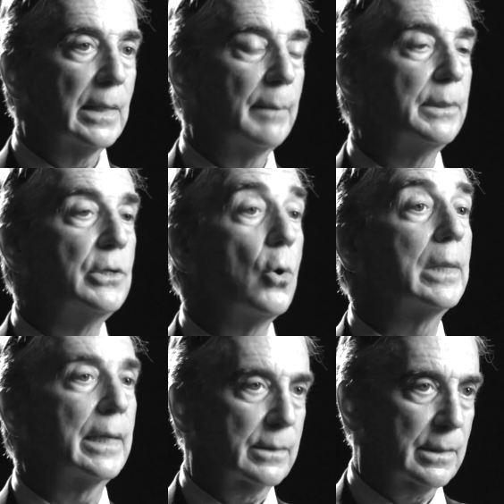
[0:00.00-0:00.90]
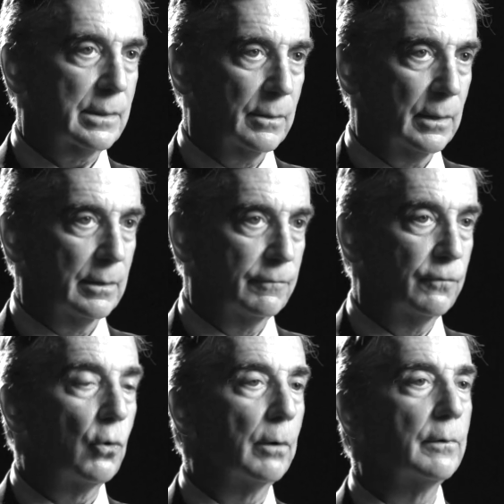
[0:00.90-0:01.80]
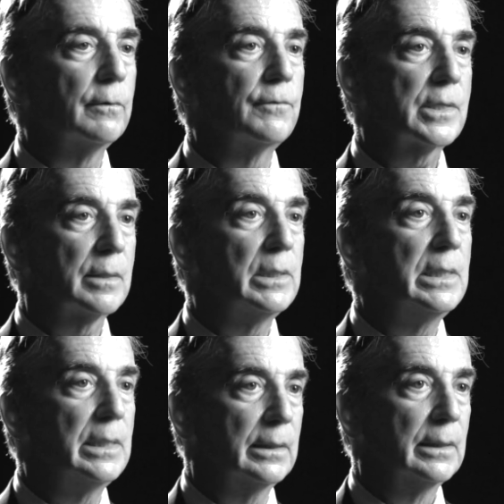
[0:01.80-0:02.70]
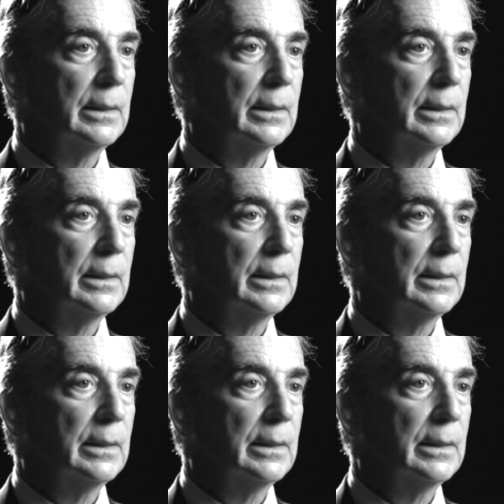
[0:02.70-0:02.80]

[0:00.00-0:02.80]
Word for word: Epidolex form of CBD.